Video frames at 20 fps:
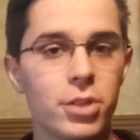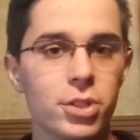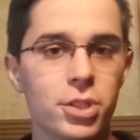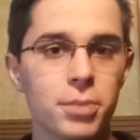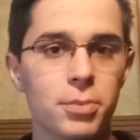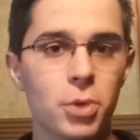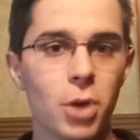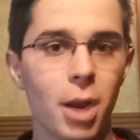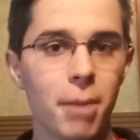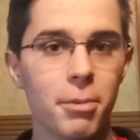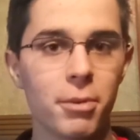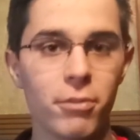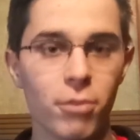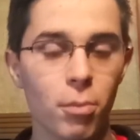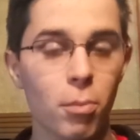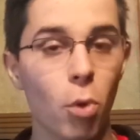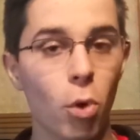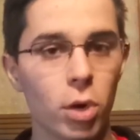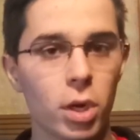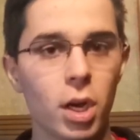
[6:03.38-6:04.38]
subscribing for
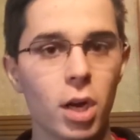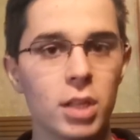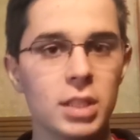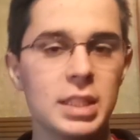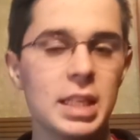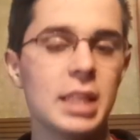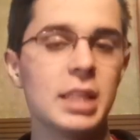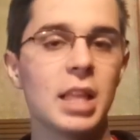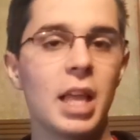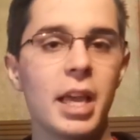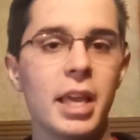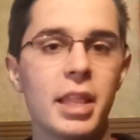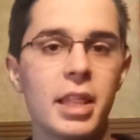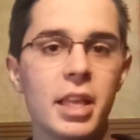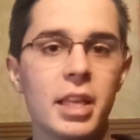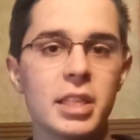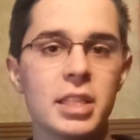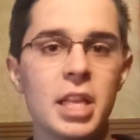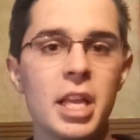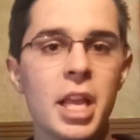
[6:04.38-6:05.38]
more content like
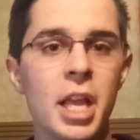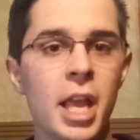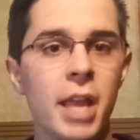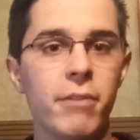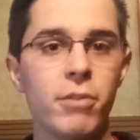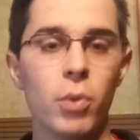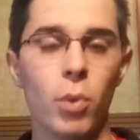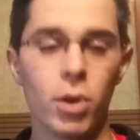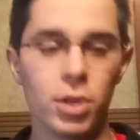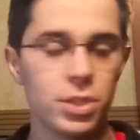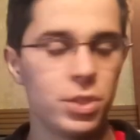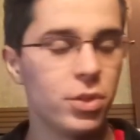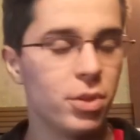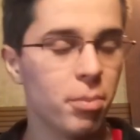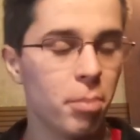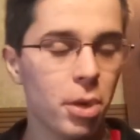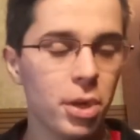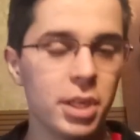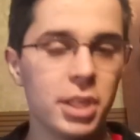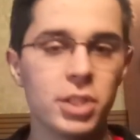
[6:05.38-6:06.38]
this. If you want to, the
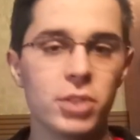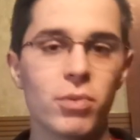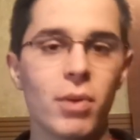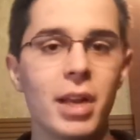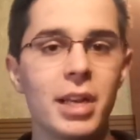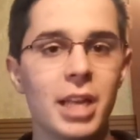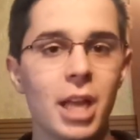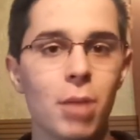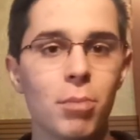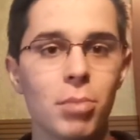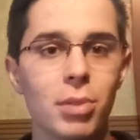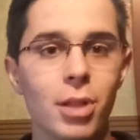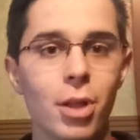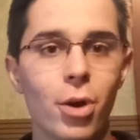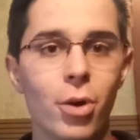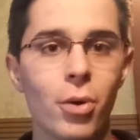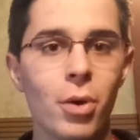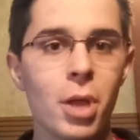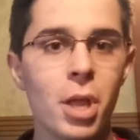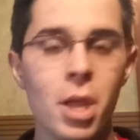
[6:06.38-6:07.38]
button is right down
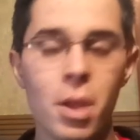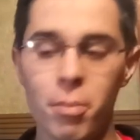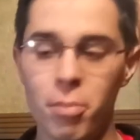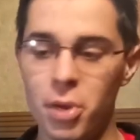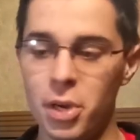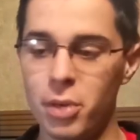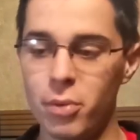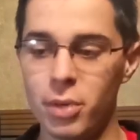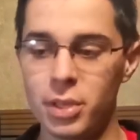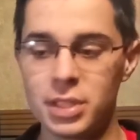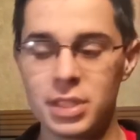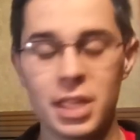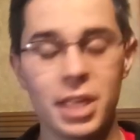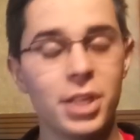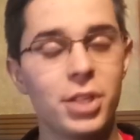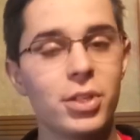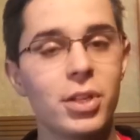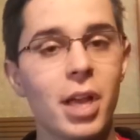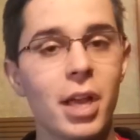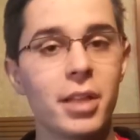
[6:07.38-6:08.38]
below. But anyways, thank
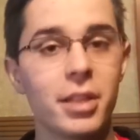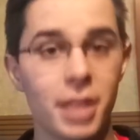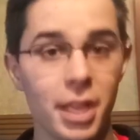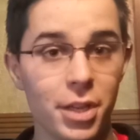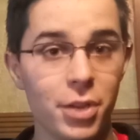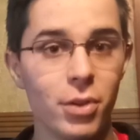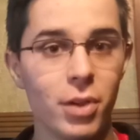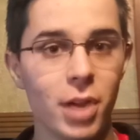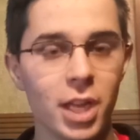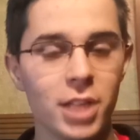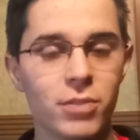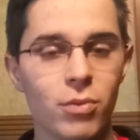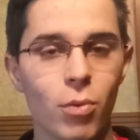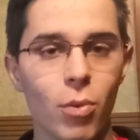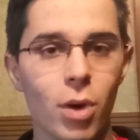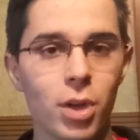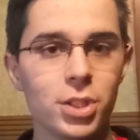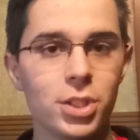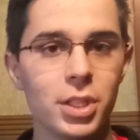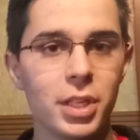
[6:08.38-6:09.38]
you guys for
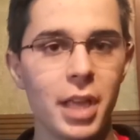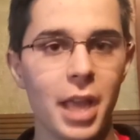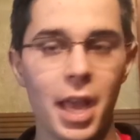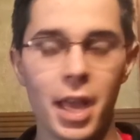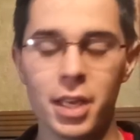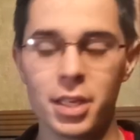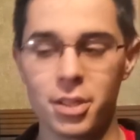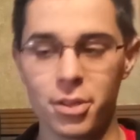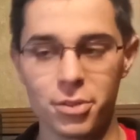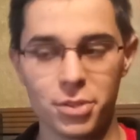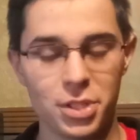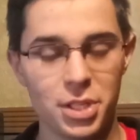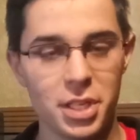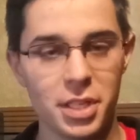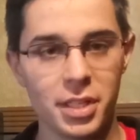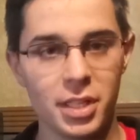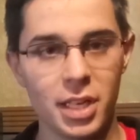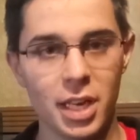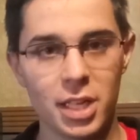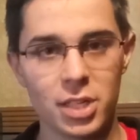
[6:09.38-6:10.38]
watching, and I'll see you in
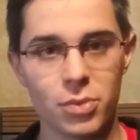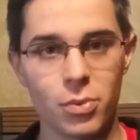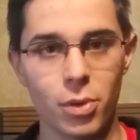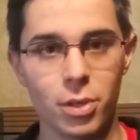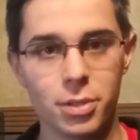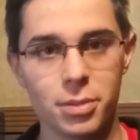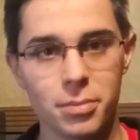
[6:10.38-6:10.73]
the next one.